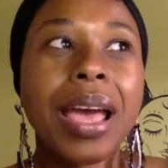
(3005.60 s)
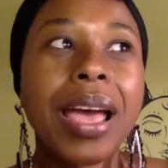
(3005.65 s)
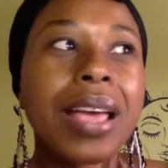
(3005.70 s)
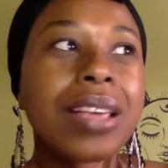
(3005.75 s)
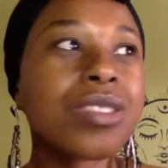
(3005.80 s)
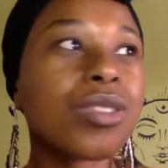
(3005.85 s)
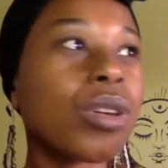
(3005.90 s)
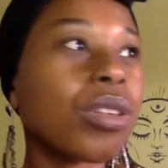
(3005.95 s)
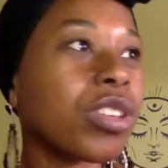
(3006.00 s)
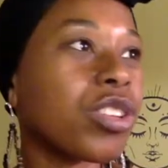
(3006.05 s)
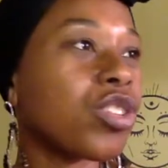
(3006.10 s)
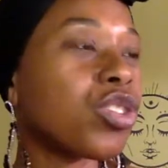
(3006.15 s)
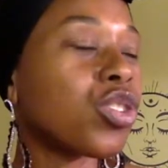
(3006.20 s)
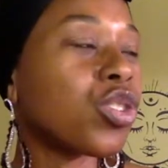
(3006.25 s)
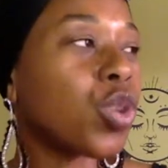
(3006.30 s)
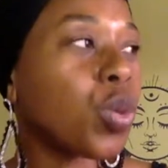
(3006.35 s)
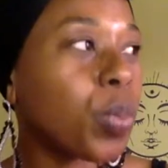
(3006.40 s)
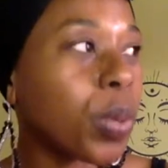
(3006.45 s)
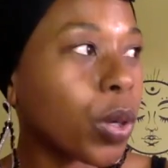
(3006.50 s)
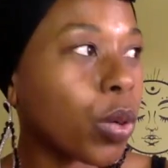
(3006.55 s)
ask all these
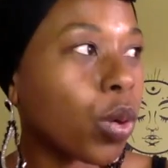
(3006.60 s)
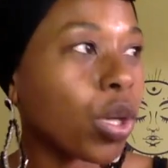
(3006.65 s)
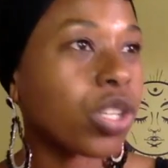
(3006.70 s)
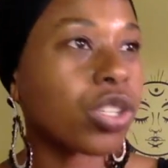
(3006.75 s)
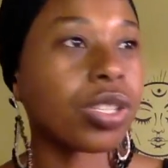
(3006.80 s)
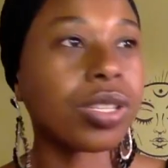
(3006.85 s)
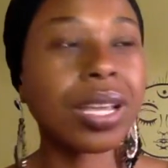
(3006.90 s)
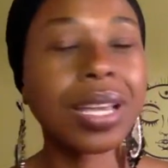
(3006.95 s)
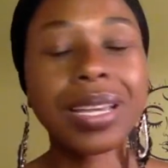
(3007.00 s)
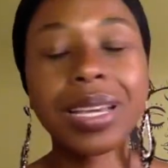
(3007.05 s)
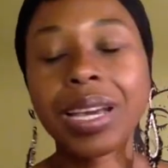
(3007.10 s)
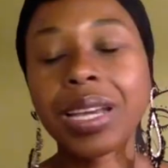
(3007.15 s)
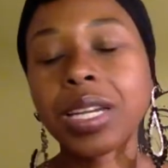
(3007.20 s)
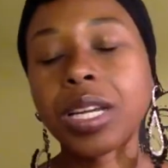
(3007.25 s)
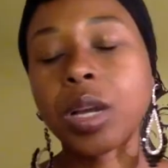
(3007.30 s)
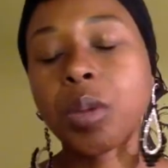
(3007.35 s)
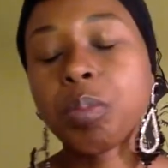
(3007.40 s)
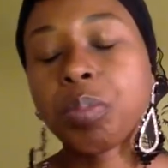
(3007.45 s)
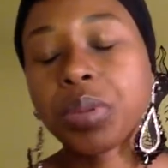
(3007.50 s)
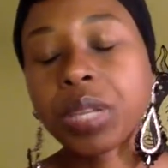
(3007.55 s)
stupid questions. I ain't got to
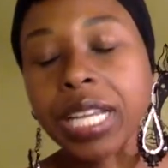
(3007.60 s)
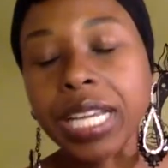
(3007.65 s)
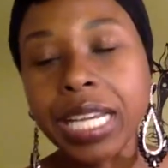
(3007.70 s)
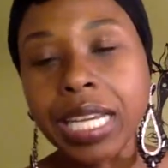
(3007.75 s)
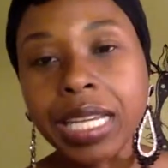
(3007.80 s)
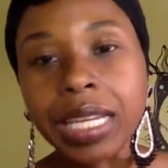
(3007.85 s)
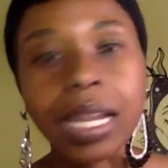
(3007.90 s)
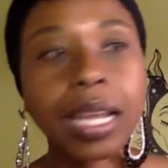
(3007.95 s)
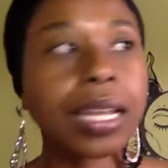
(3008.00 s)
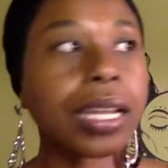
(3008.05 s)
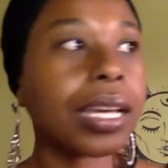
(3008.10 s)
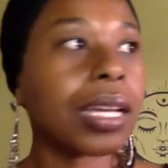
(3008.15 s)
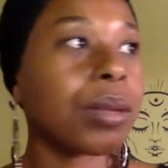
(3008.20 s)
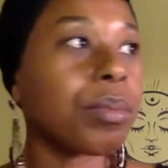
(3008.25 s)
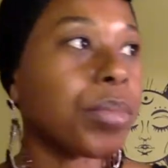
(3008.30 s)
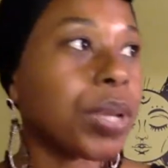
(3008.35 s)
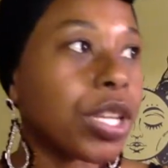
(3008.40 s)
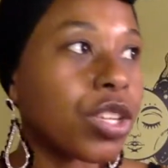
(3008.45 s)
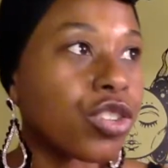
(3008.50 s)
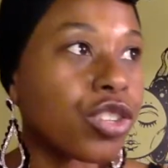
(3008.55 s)
complain. I ain't got to
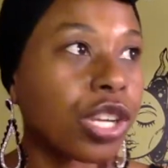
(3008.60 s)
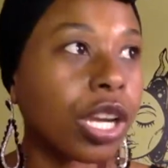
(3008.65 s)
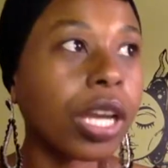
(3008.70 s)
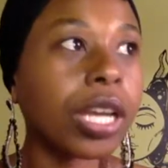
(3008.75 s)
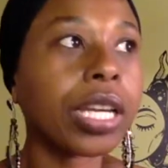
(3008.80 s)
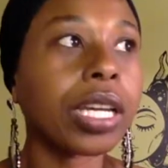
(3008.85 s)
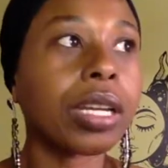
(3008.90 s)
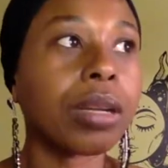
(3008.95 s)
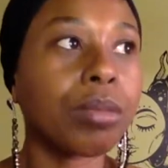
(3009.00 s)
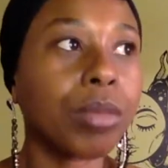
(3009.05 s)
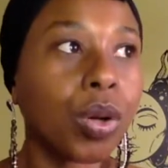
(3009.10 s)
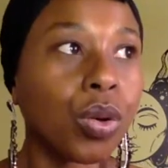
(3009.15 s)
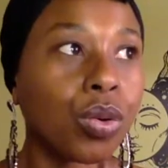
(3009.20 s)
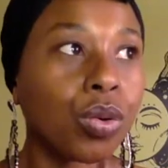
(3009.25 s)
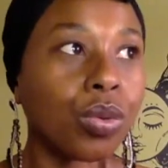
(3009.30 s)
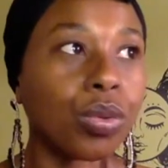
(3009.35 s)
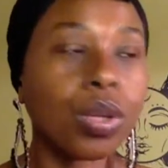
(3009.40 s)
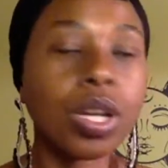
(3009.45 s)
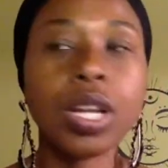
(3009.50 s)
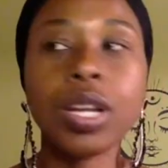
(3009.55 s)
bitch. I ain't going to
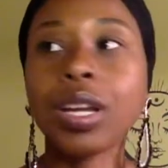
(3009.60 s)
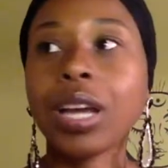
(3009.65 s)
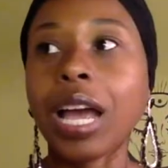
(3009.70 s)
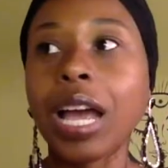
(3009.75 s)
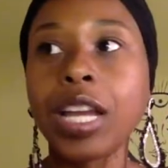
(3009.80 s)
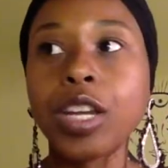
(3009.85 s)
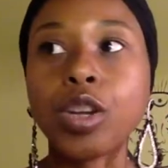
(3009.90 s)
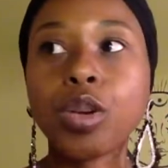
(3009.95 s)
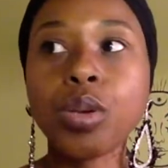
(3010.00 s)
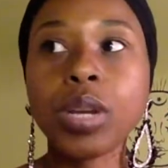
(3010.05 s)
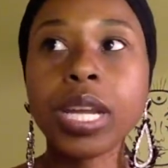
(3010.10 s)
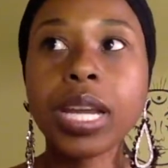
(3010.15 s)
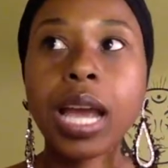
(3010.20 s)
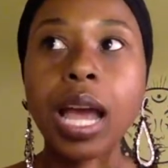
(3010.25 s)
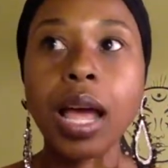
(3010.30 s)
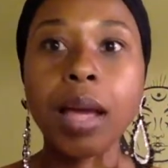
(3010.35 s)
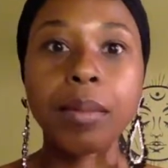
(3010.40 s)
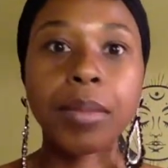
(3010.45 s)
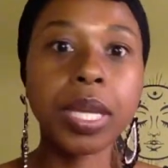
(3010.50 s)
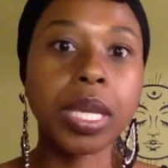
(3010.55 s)
moan. I know they
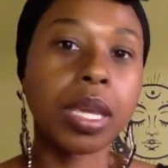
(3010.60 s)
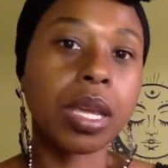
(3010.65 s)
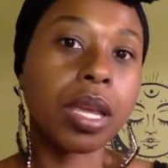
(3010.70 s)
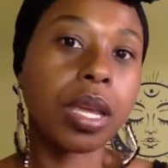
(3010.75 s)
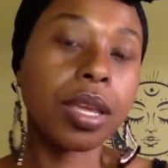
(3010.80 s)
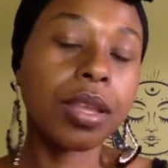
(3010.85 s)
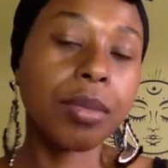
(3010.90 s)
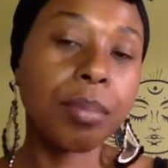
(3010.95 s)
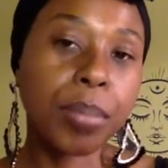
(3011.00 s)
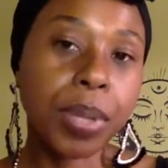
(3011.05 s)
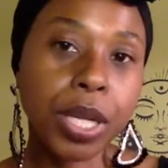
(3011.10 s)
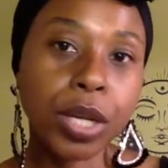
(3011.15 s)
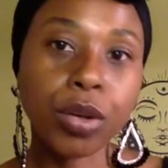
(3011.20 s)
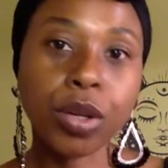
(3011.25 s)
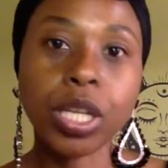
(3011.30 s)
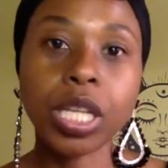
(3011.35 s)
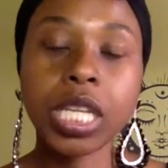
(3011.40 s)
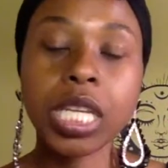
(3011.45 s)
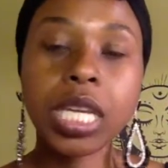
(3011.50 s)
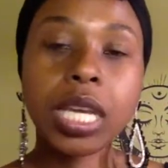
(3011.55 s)
got me.
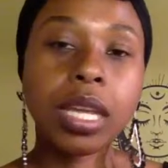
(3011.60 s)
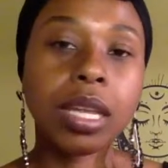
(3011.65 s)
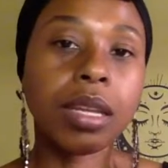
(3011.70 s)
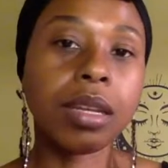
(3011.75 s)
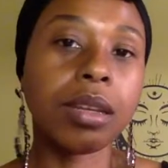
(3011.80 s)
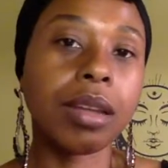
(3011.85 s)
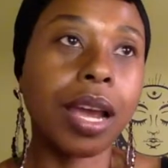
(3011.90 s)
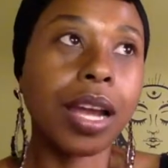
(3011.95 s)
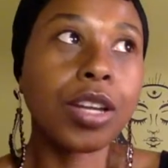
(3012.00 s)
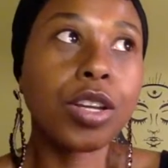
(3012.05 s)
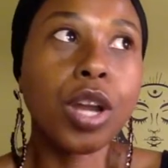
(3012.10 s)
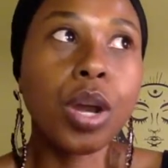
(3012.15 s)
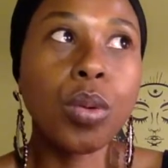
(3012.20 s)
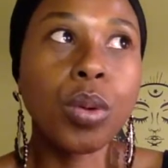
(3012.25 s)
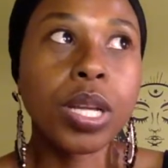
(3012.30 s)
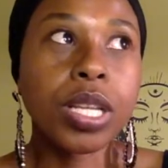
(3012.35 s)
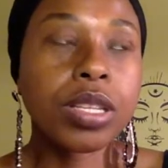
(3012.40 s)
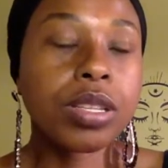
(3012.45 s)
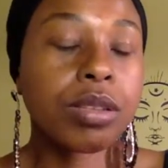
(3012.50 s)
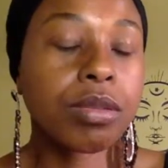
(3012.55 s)
Period. The end. I know
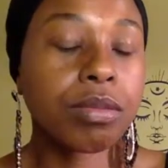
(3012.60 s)
it.